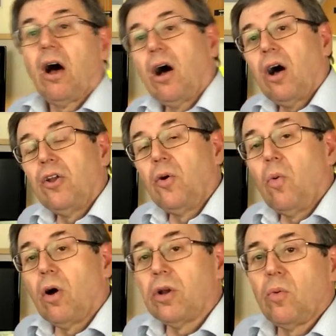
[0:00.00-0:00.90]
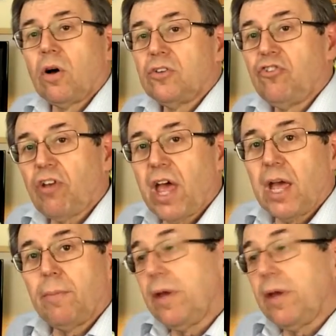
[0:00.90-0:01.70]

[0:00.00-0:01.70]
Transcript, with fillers: on a 101J, a